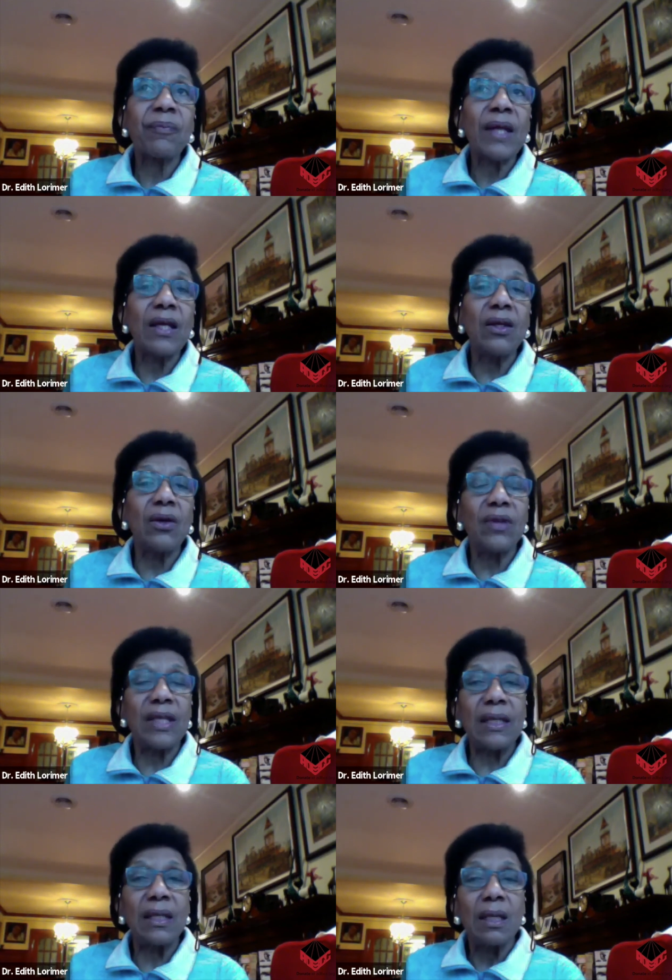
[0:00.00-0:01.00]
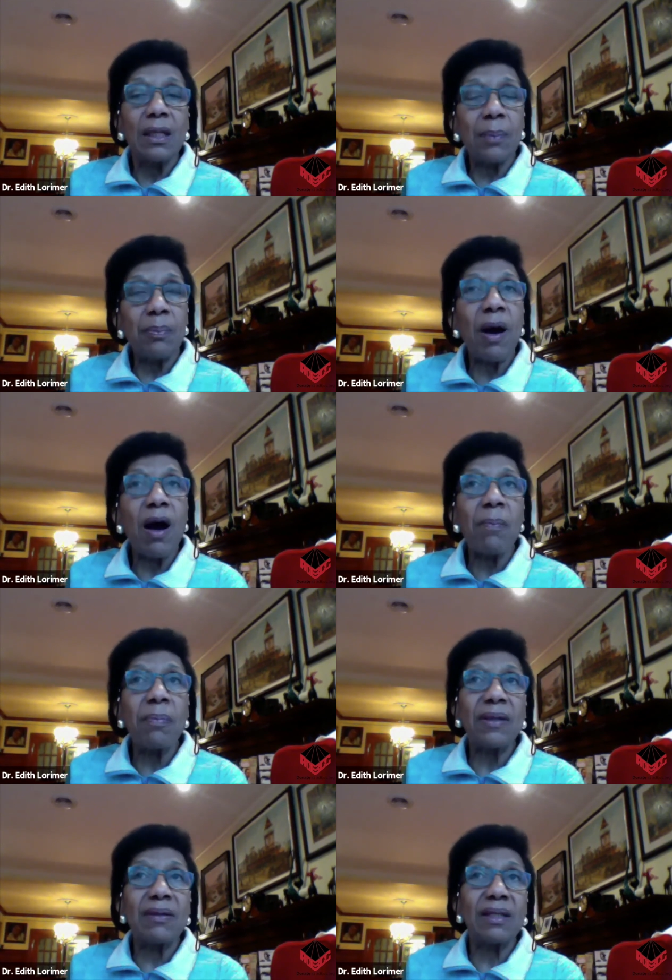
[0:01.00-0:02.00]
the pop
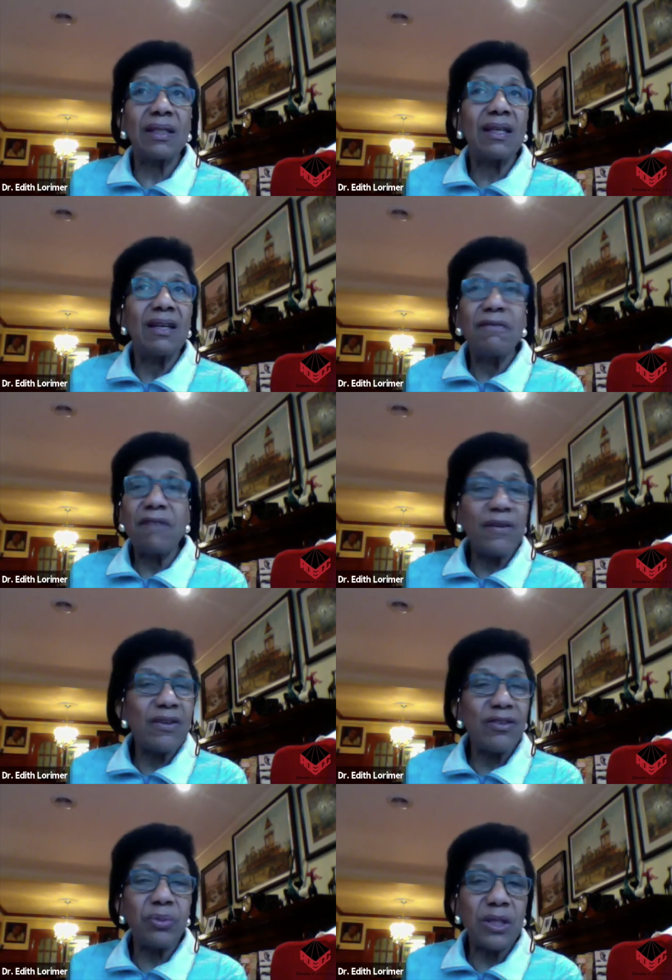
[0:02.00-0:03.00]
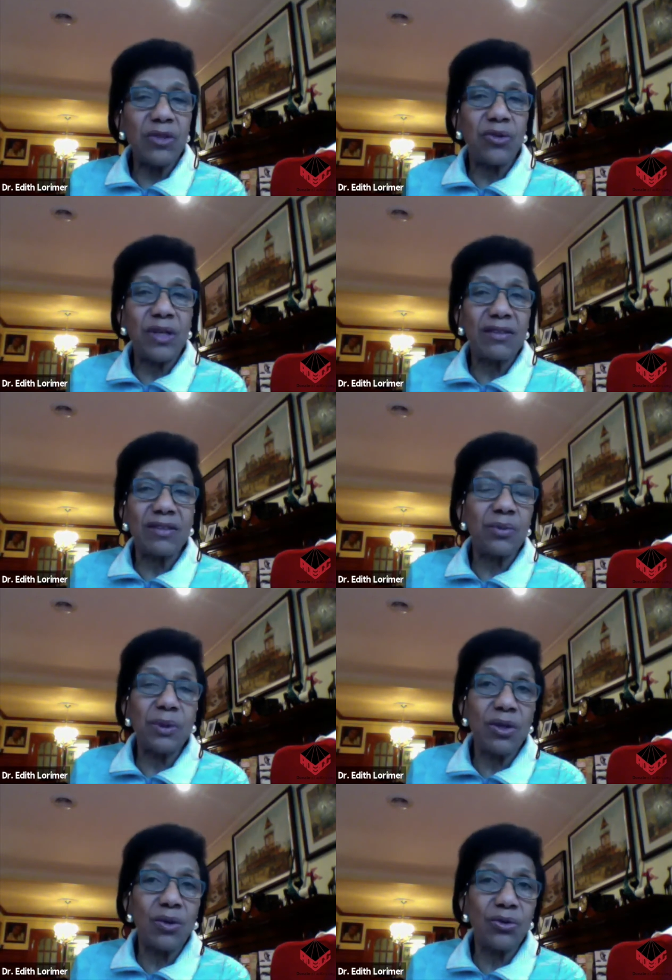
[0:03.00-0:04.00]
and the very sweet drinks that we
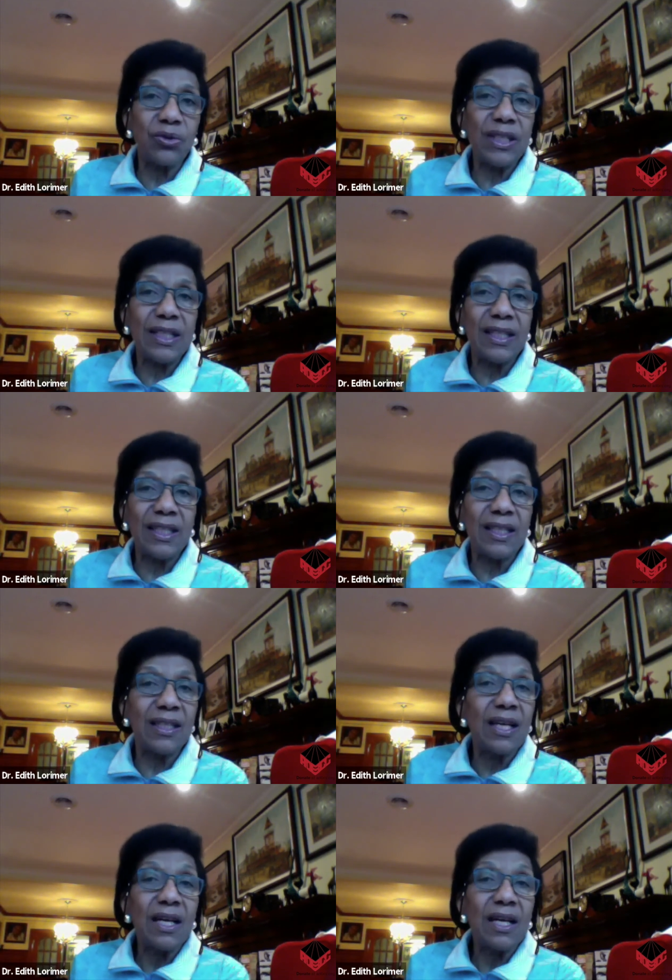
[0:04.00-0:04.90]
don't really need.